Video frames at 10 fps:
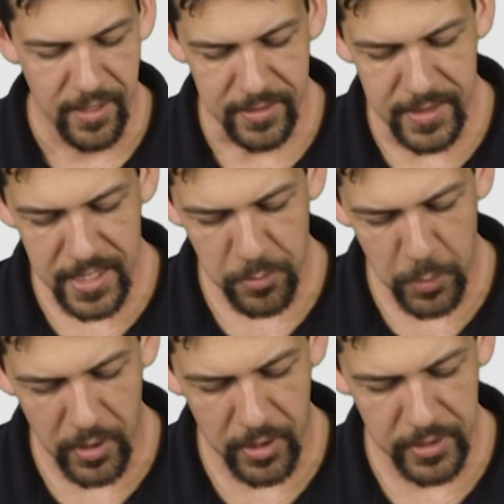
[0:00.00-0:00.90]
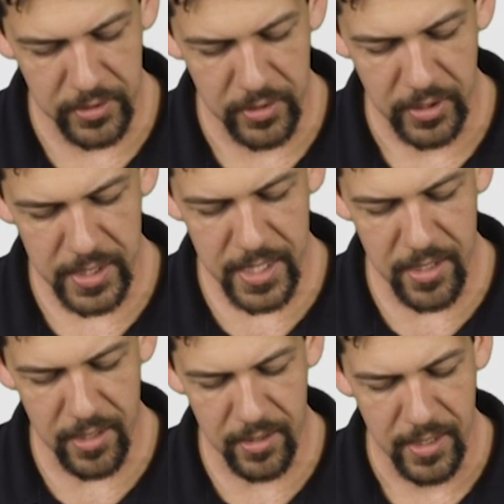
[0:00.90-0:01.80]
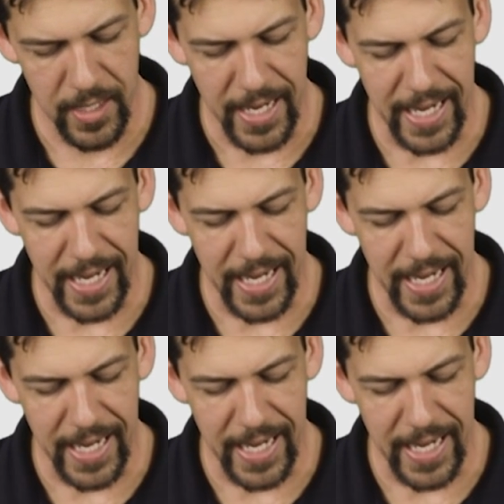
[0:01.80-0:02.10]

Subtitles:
this part here,